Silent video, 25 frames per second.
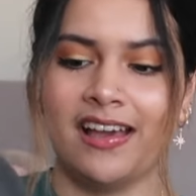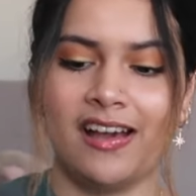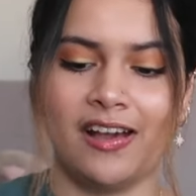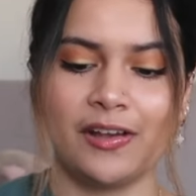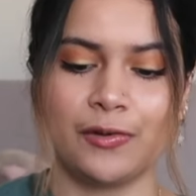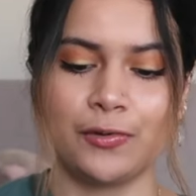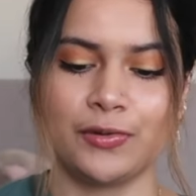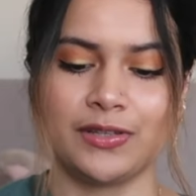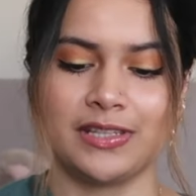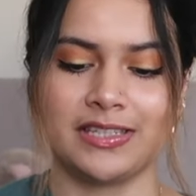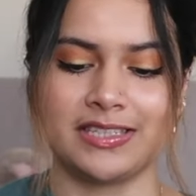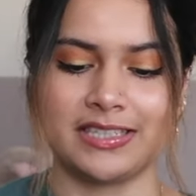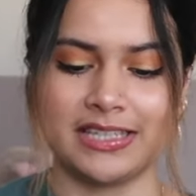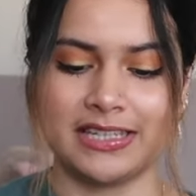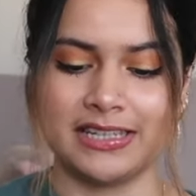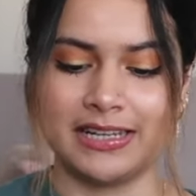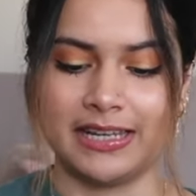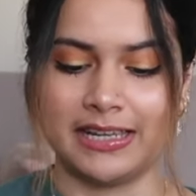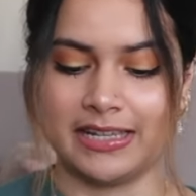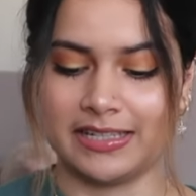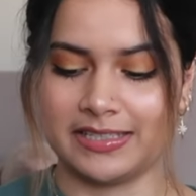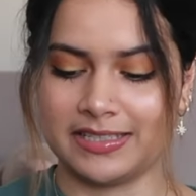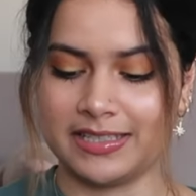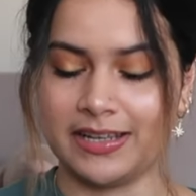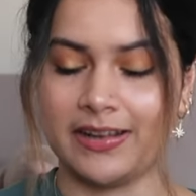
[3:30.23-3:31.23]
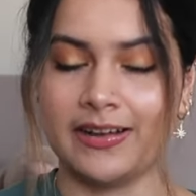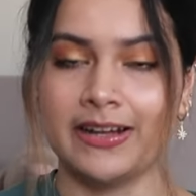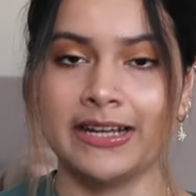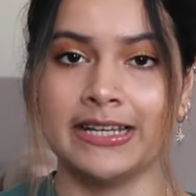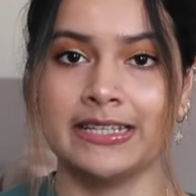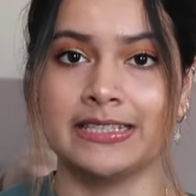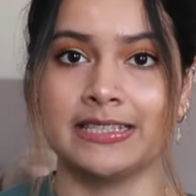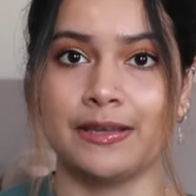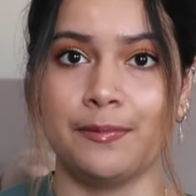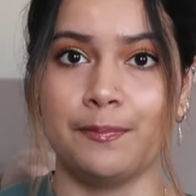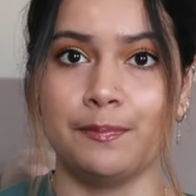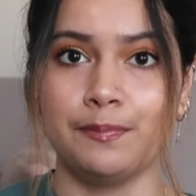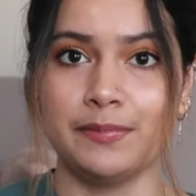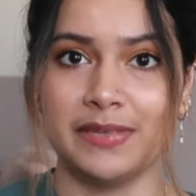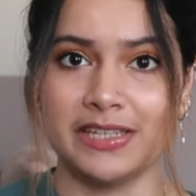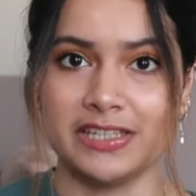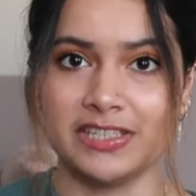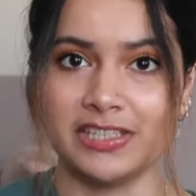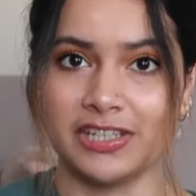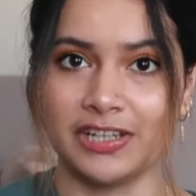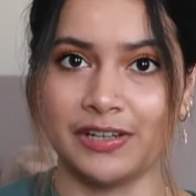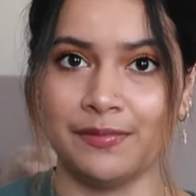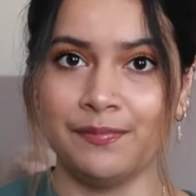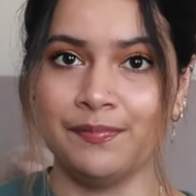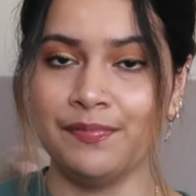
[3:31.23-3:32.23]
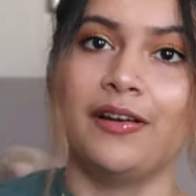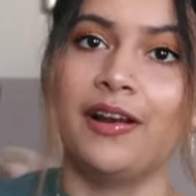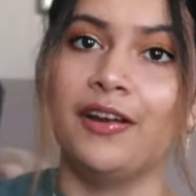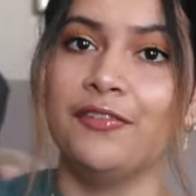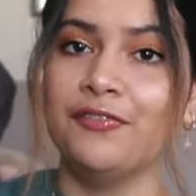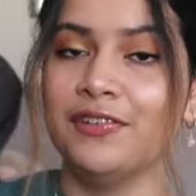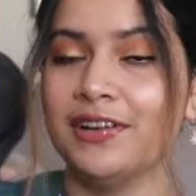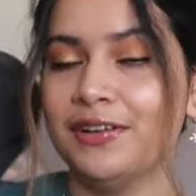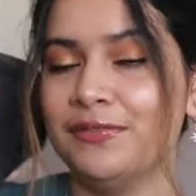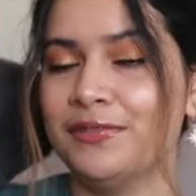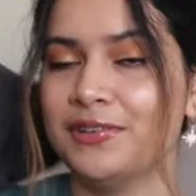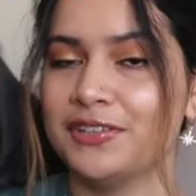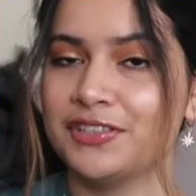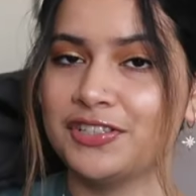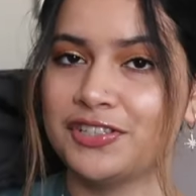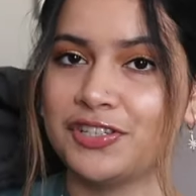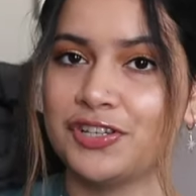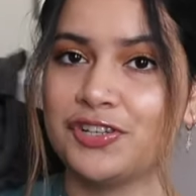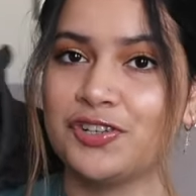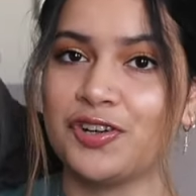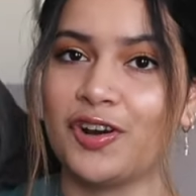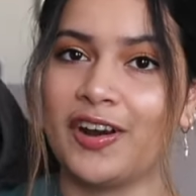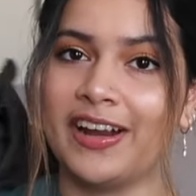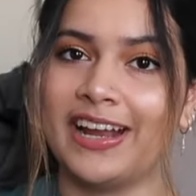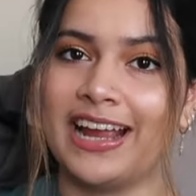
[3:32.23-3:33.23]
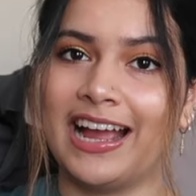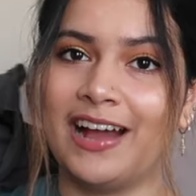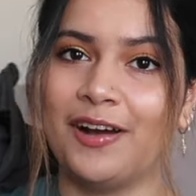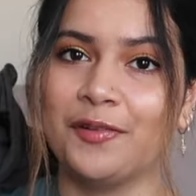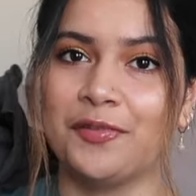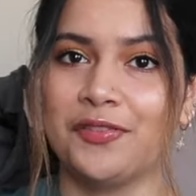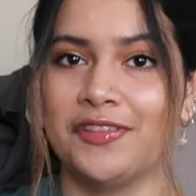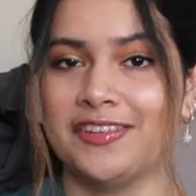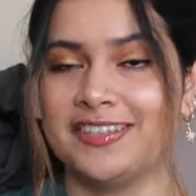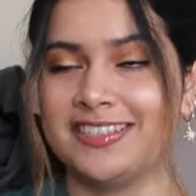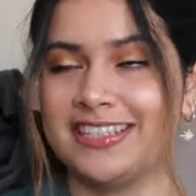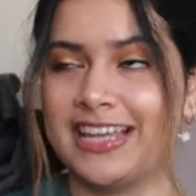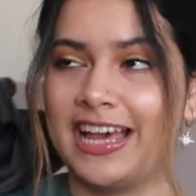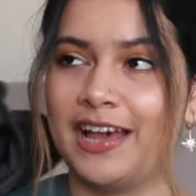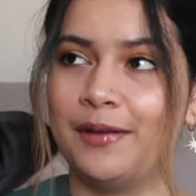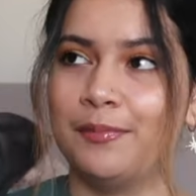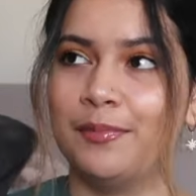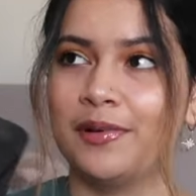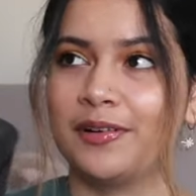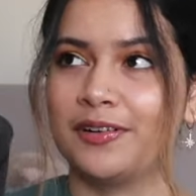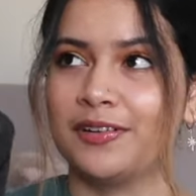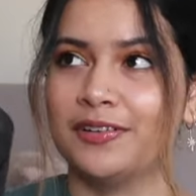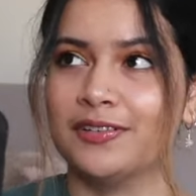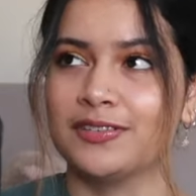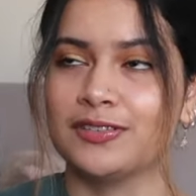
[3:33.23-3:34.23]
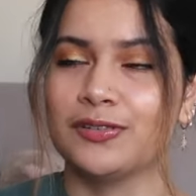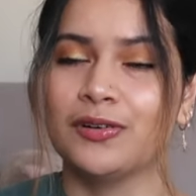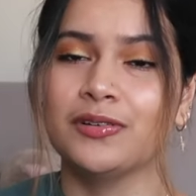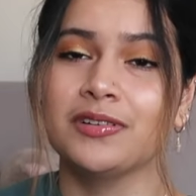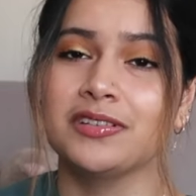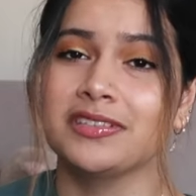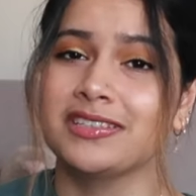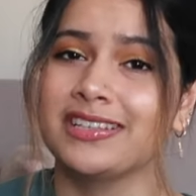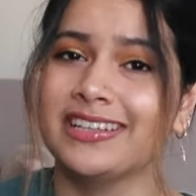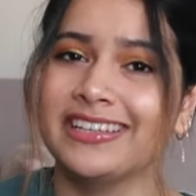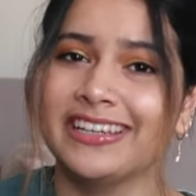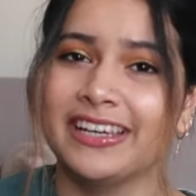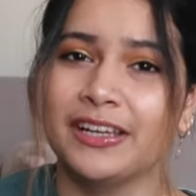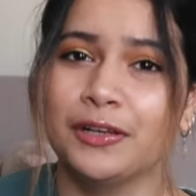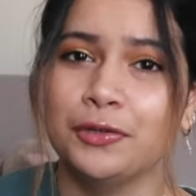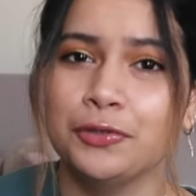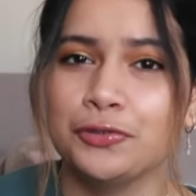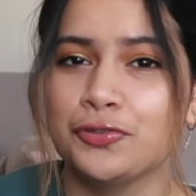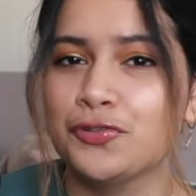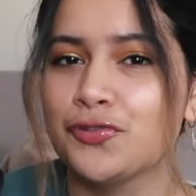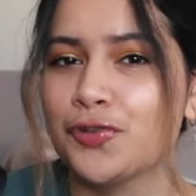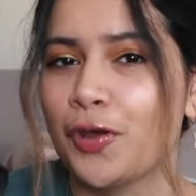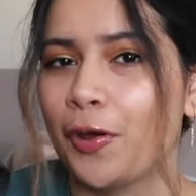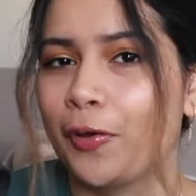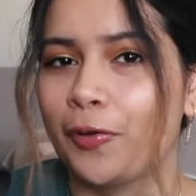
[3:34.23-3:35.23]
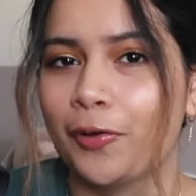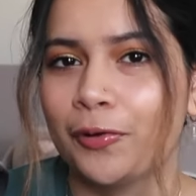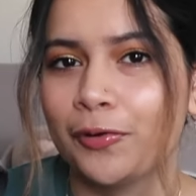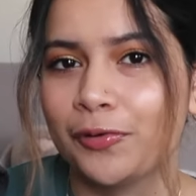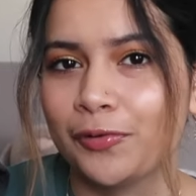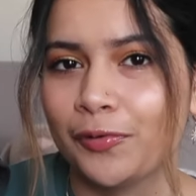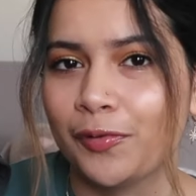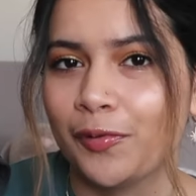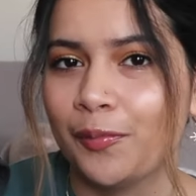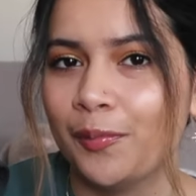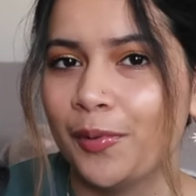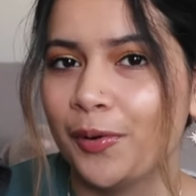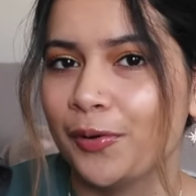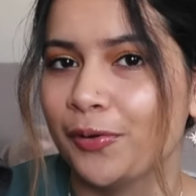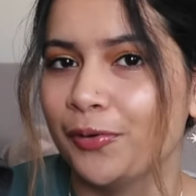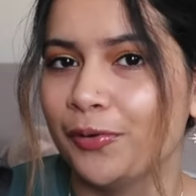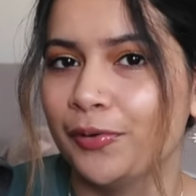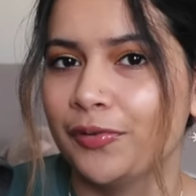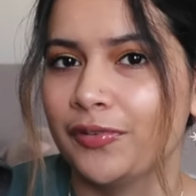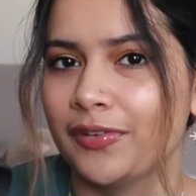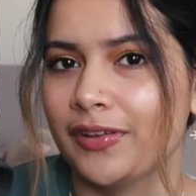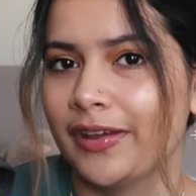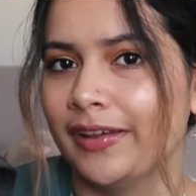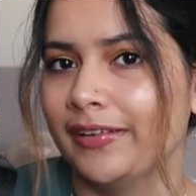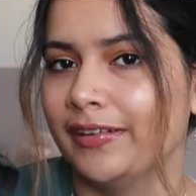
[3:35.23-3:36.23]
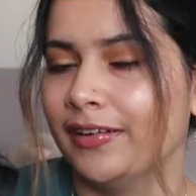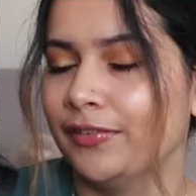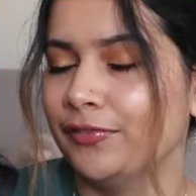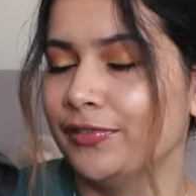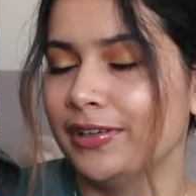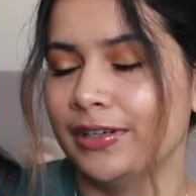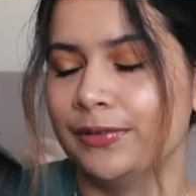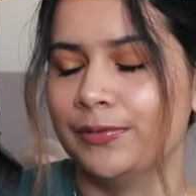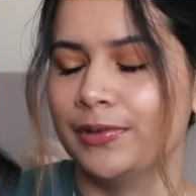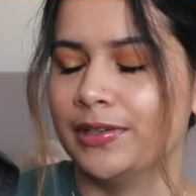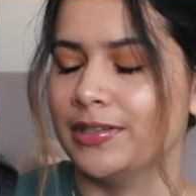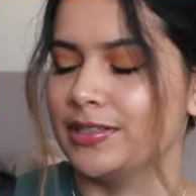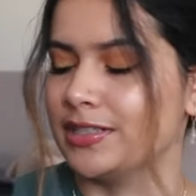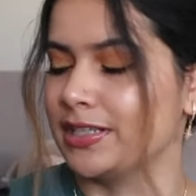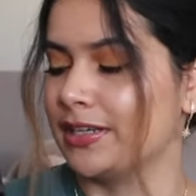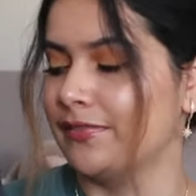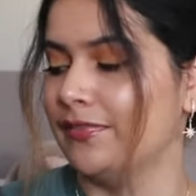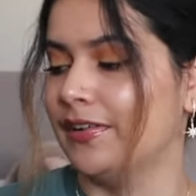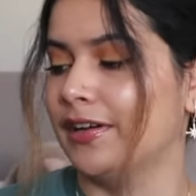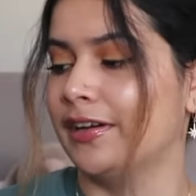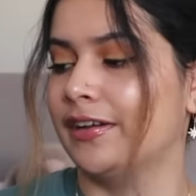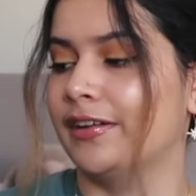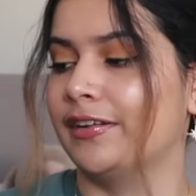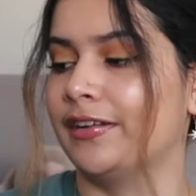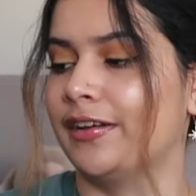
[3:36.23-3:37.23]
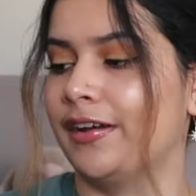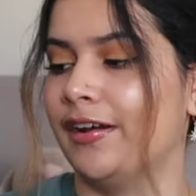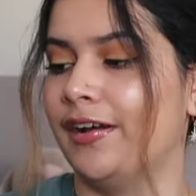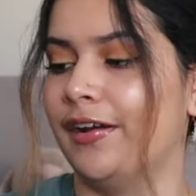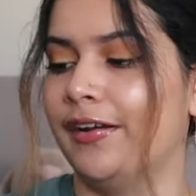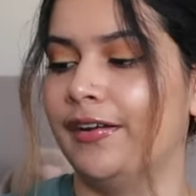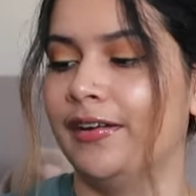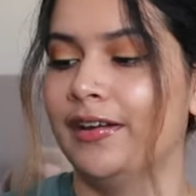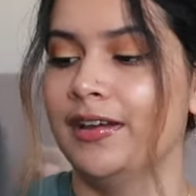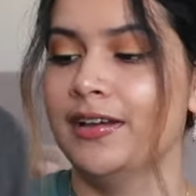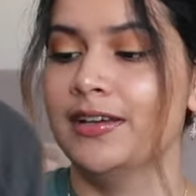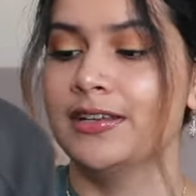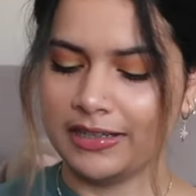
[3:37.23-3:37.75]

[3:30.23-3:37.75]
I got this in a size medium. I really wanted to try out the set because honestly, it looked so good on the models and I really wanted to give it a good go.